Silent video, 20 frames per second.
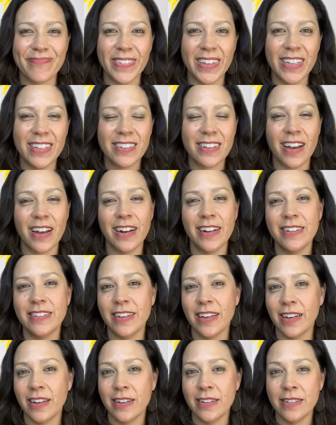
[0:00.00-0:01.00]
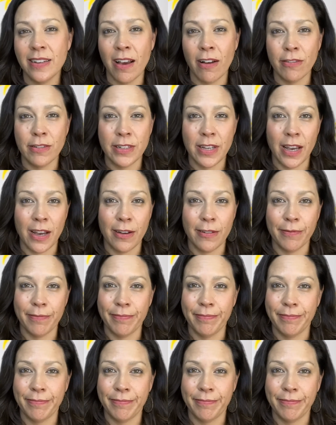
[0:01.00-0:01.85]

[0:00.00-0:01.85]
it's got a dated downtown.